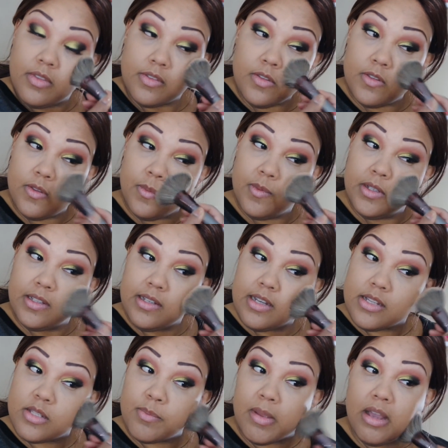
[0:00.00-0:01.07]
This is a really
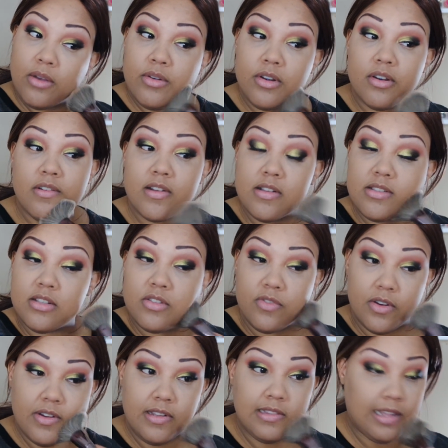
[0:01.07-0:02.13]
nice powder because it's
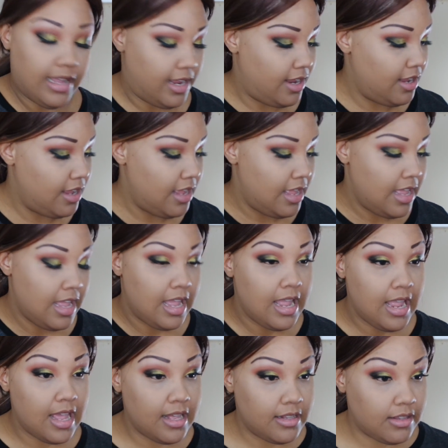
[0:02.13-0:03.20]
very light,
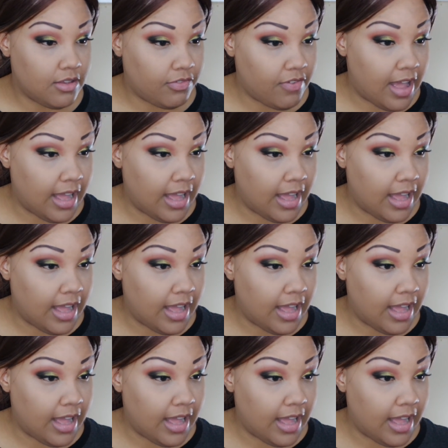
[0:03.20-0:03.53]
and the